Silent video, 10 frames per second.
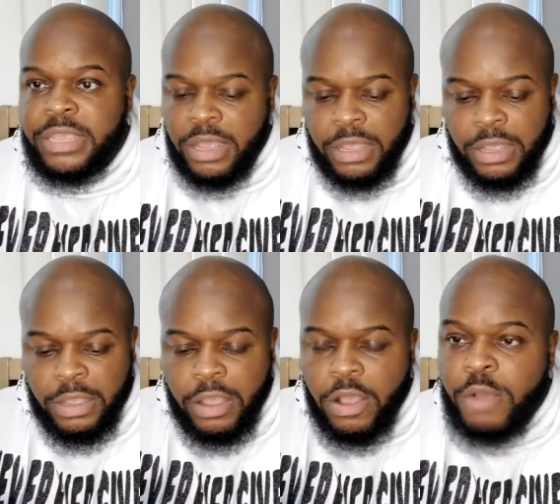
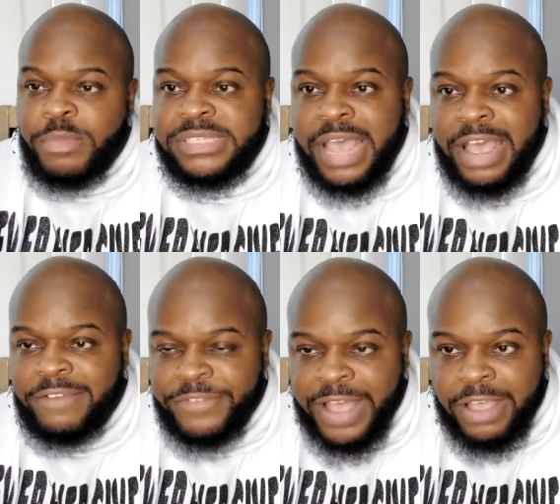uh, homicide
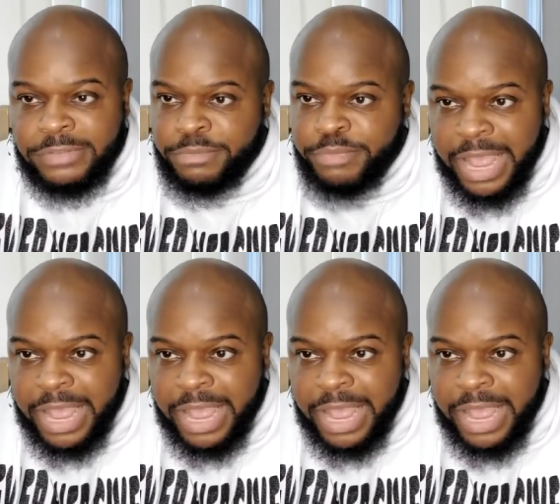files and